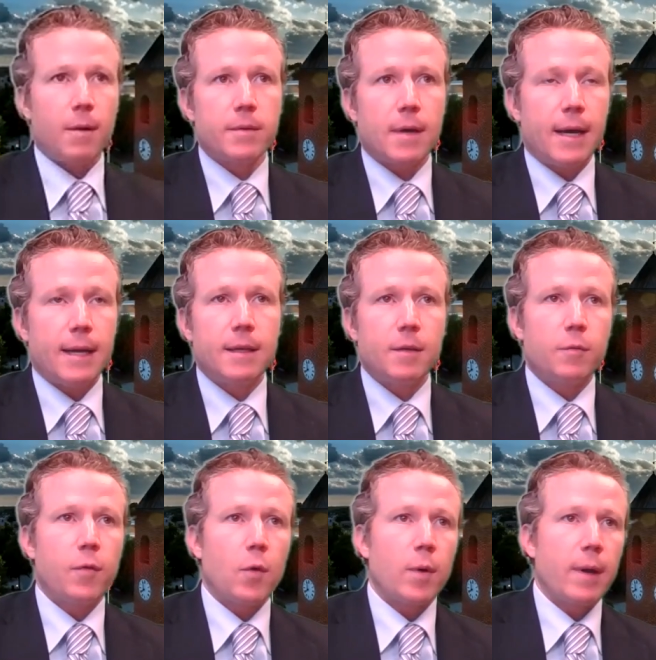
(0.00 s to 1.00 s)
was I
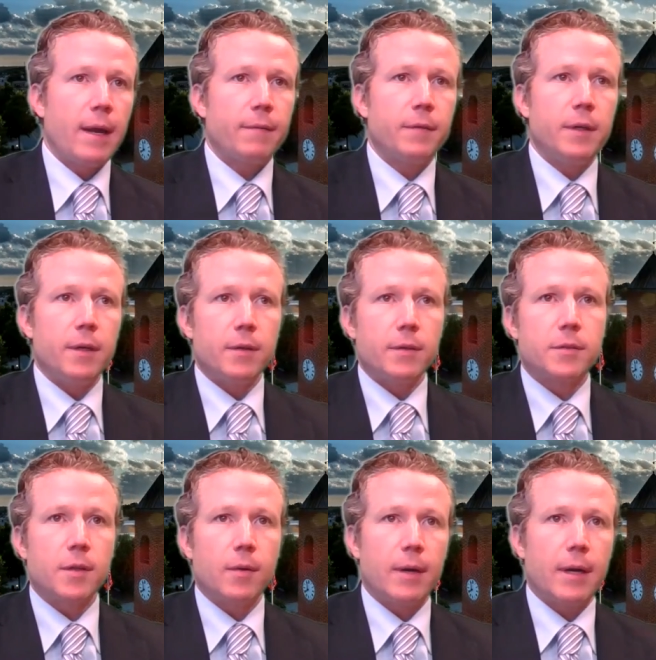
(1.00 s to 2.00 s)
did four and a half years.
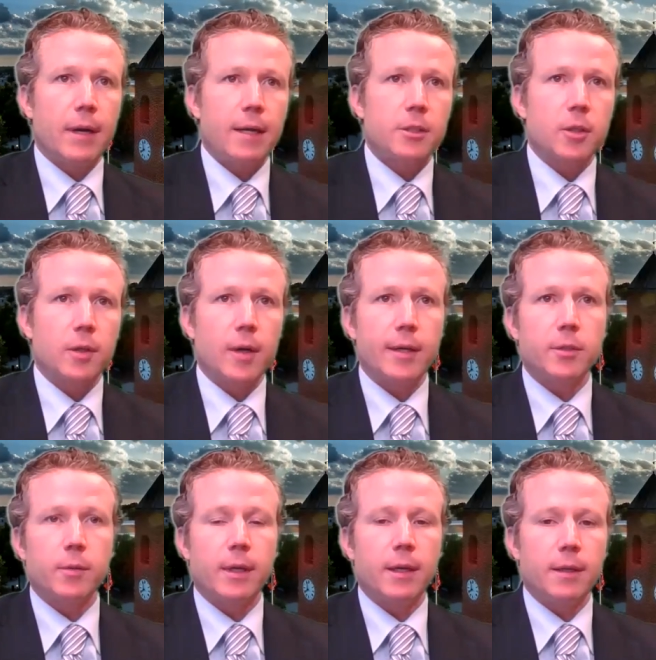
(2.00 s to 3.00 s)
So I actually
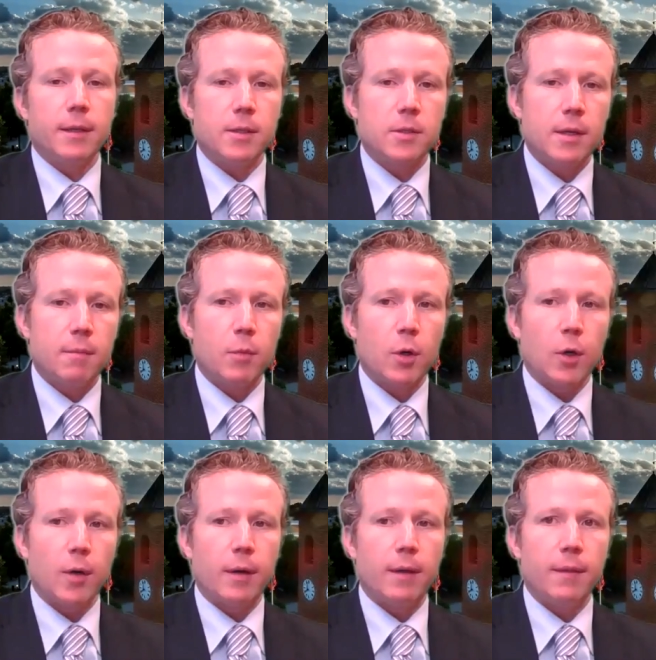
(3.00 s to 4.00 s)
graduated in
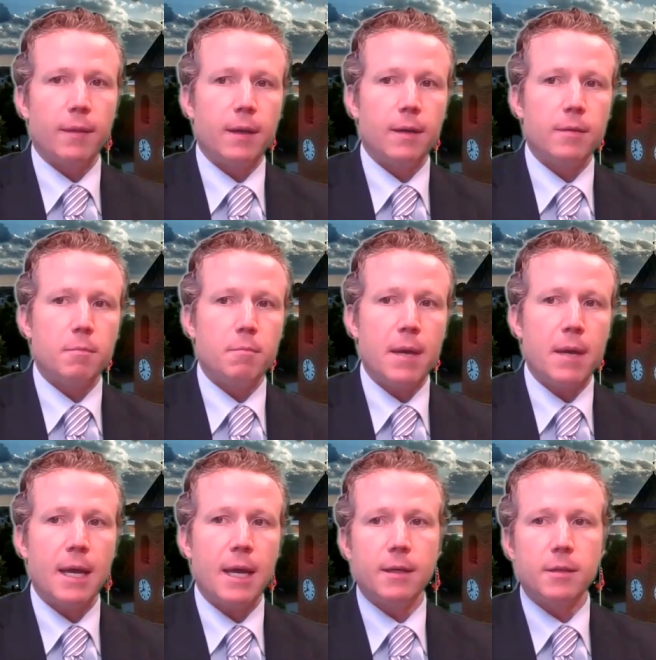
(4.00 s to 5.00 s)
December, and then
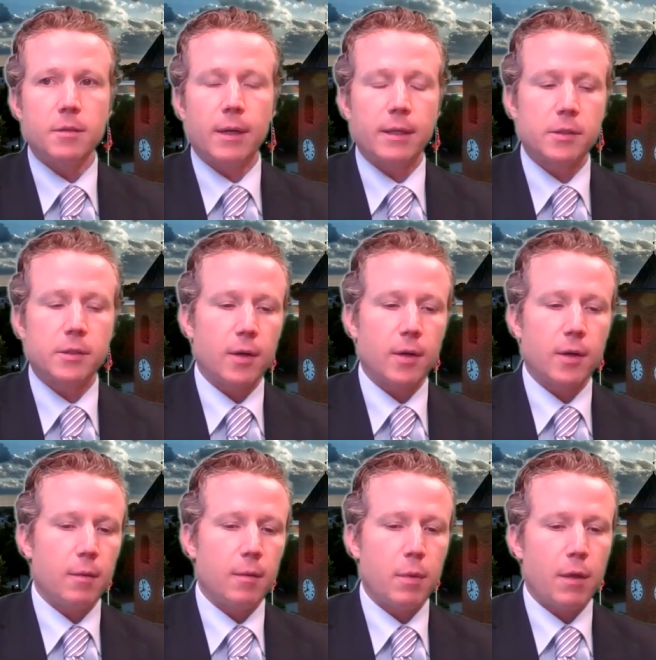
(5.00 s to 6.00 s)
May is when I
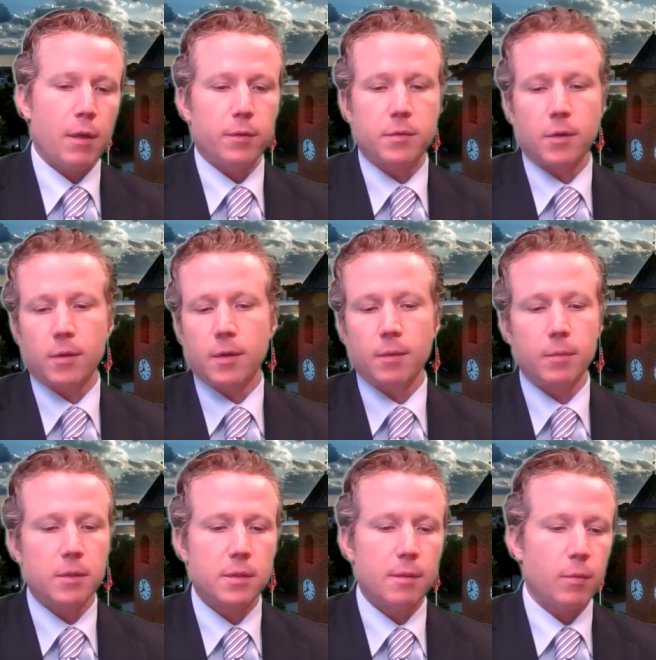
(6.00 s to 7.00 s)
started in Bethel. So come
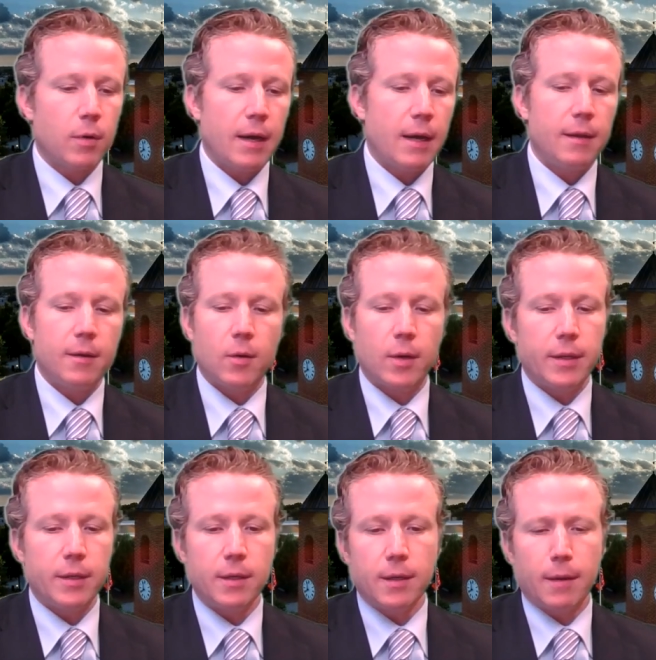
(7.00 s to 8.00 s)
December, I had no
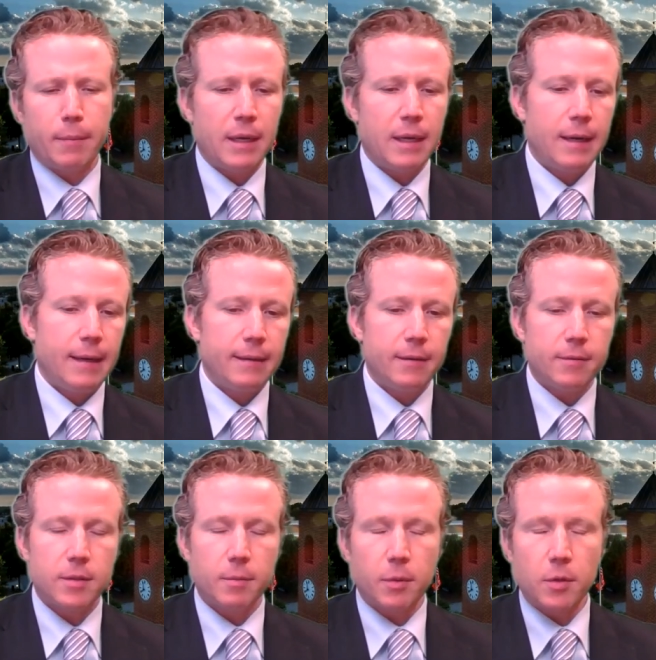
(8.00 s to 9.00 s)
idea. I mean, I had the
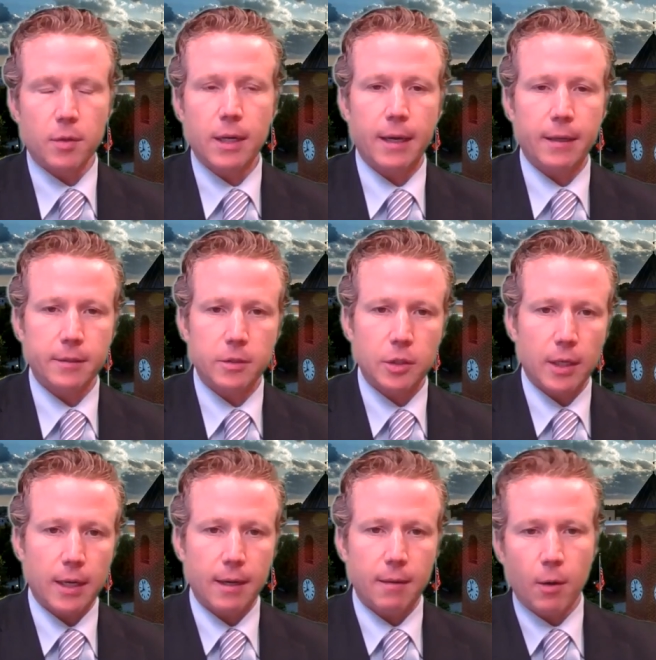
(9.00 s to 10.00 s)
typical college
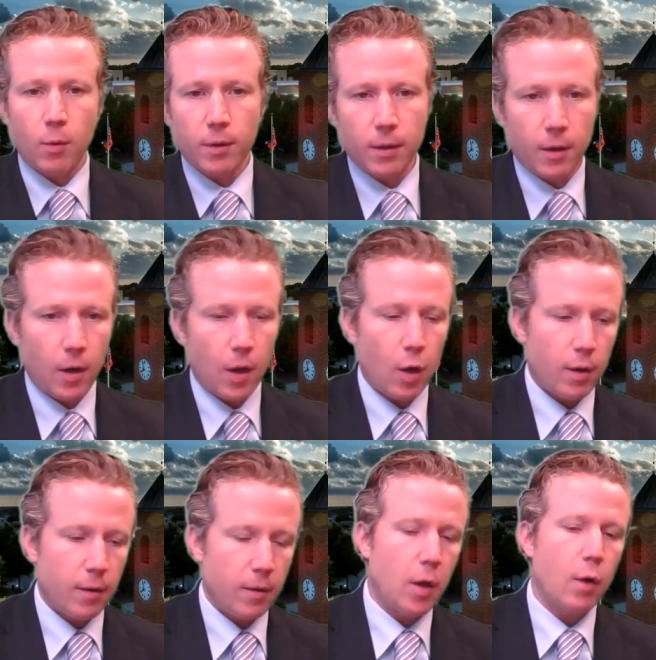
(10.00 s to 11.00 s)
job. I worked at a law
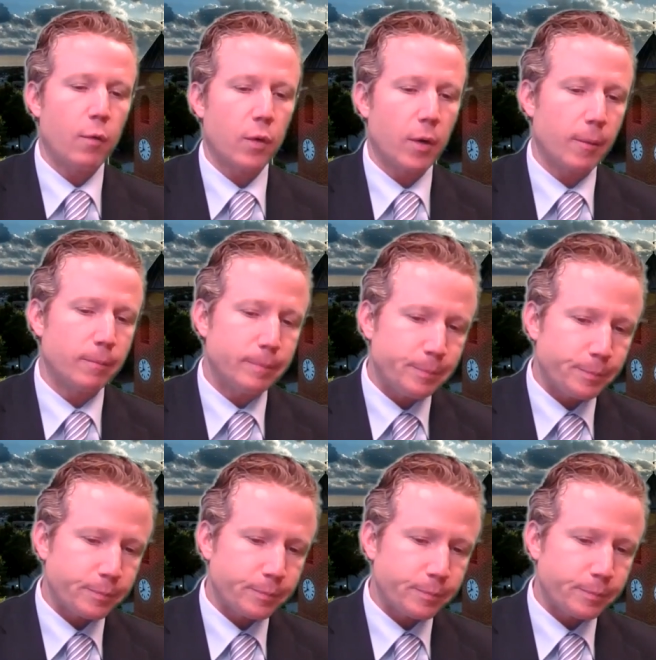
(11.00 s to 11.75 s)
a law firm